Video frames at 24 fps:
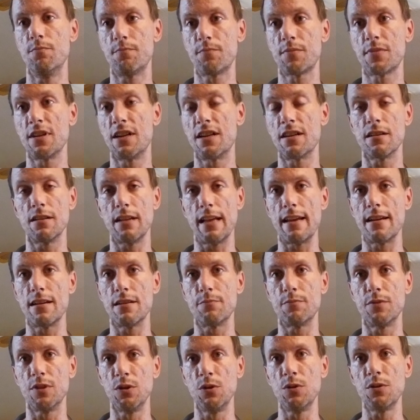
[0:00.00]
gonna end
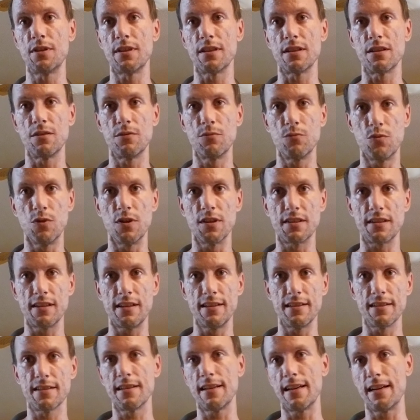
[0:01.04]
up losing what's
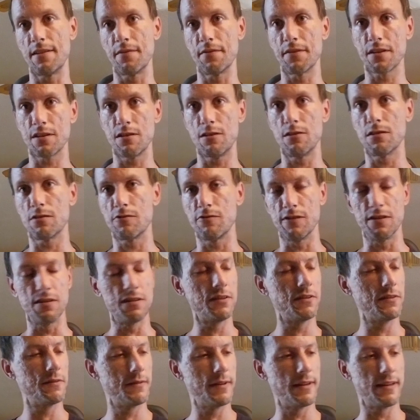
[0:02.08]
inside of the
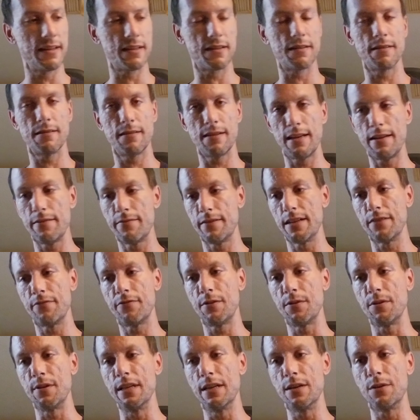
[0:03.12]
cartridge. And even if
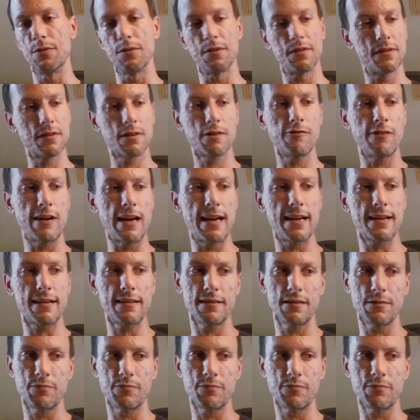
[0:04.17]
you don't, the crack is